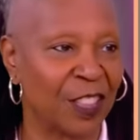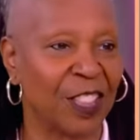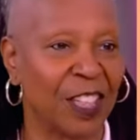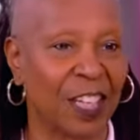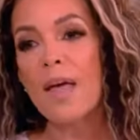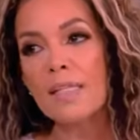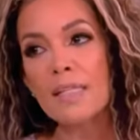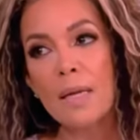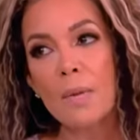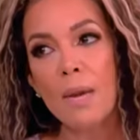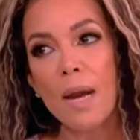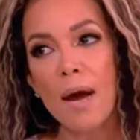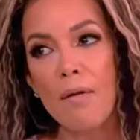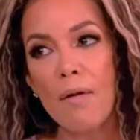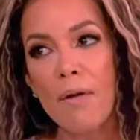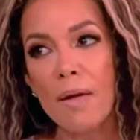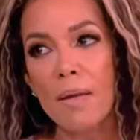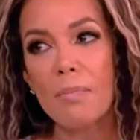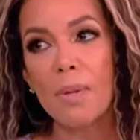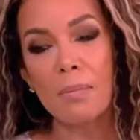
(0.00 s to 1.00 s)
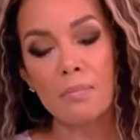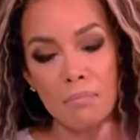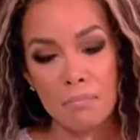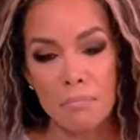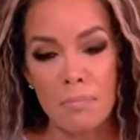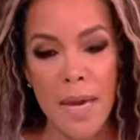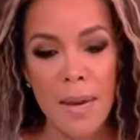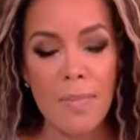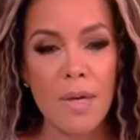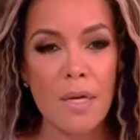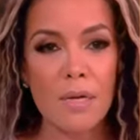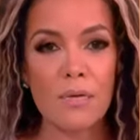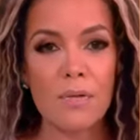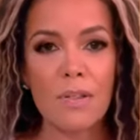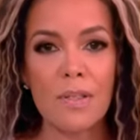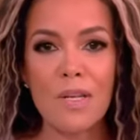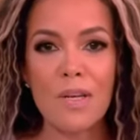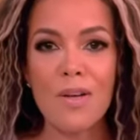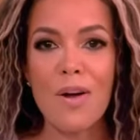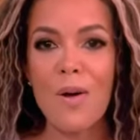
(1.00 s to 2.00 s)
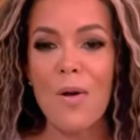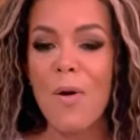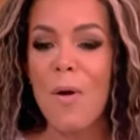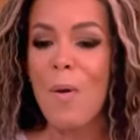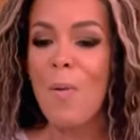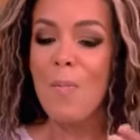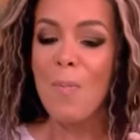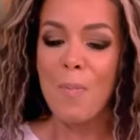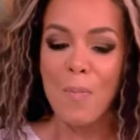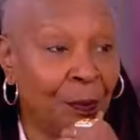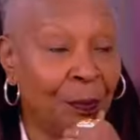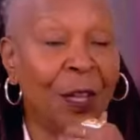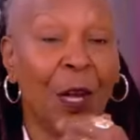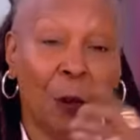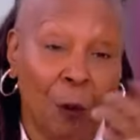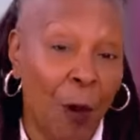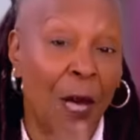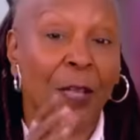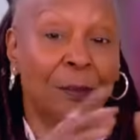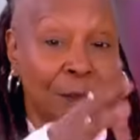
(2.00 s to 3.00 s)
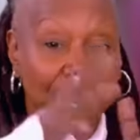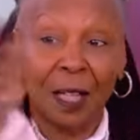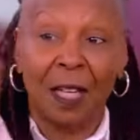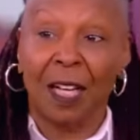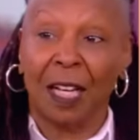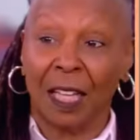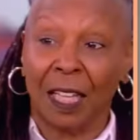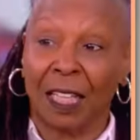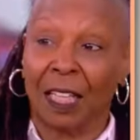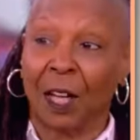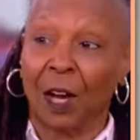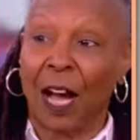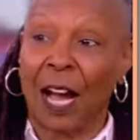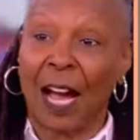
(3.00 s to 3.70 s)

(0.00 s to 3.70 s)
Well, that's not what I read, but maybe, you know, maybe you know better.